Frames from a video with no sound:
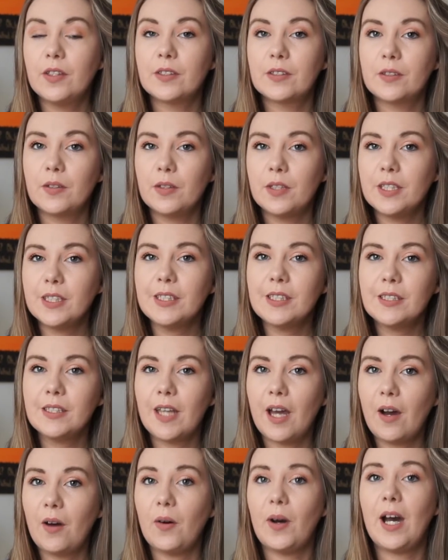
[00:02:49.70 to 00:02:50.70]
So this is
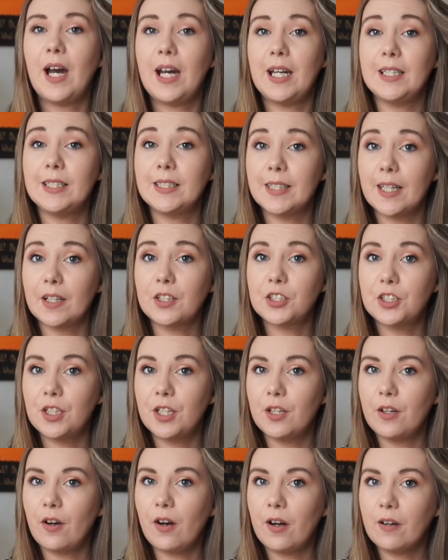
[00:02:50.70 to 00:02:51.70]
how I section
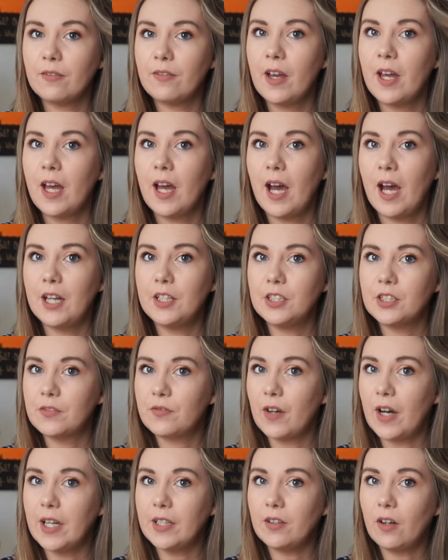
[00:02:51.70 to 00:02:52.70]
it off. I just
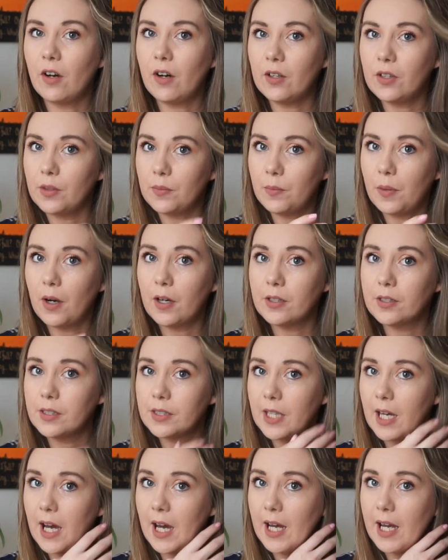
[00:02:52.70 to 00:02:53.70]
find all the parts
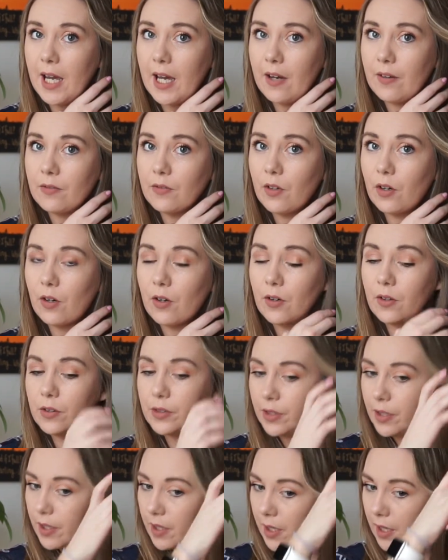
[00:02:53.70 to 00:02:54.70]
that I have
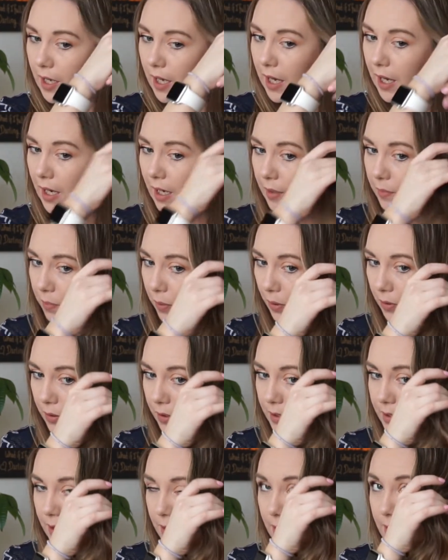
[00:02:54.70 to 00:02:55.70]
curled and I pull
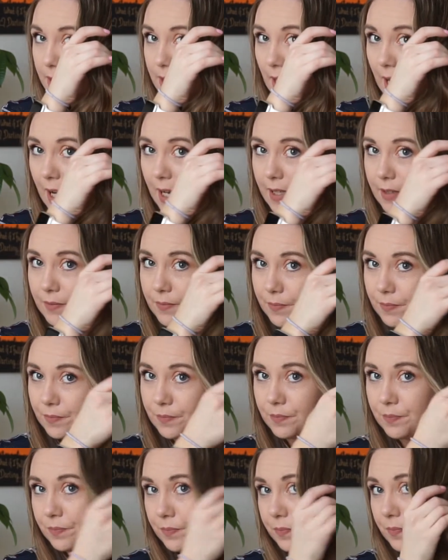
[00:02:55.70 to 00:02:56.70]
it to the side.
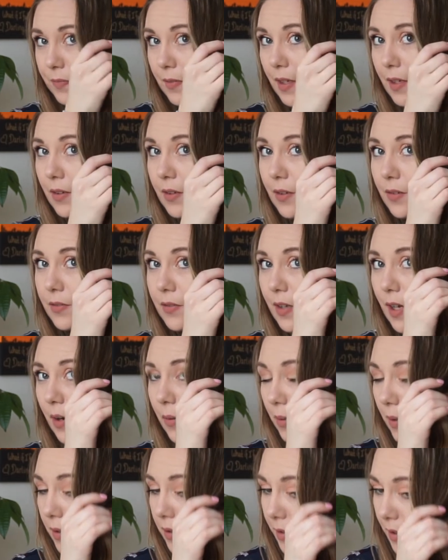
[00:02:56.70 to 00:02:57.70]
I don't know how
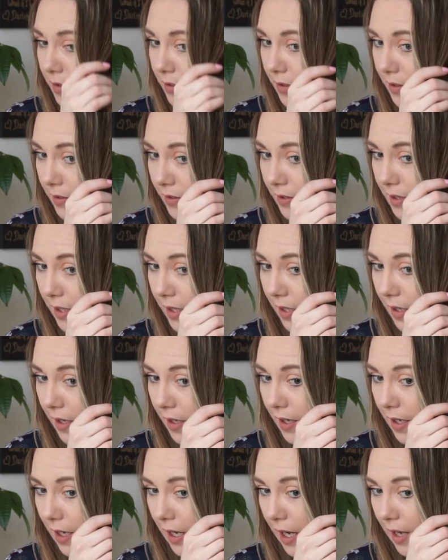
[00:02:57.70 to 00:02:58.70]
well you guys can see.
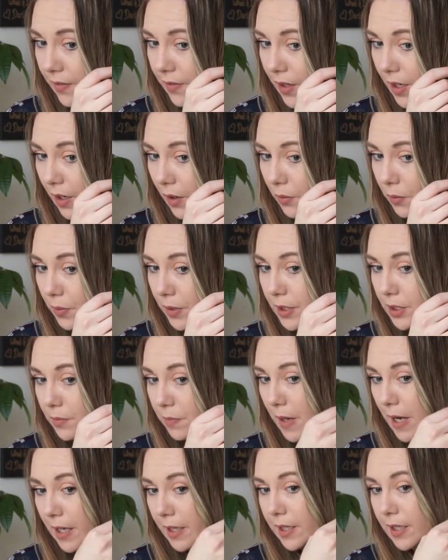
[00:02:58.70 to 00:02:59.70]
And then I'll reach
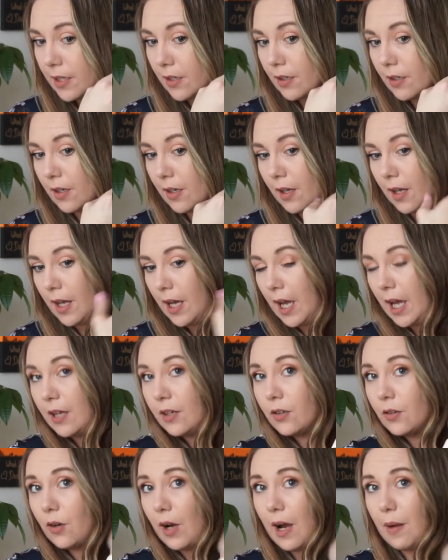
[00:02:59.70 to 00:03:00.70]
back here
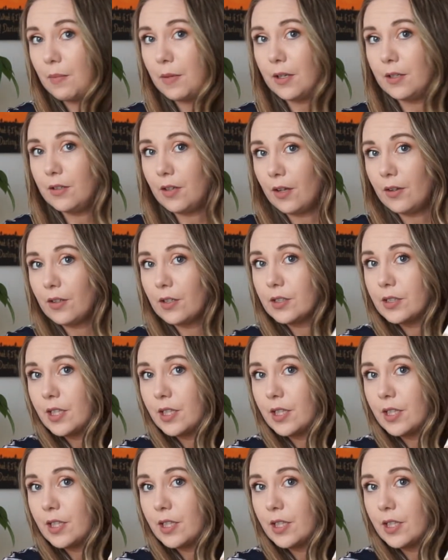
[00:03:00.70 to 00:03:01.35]
and grab another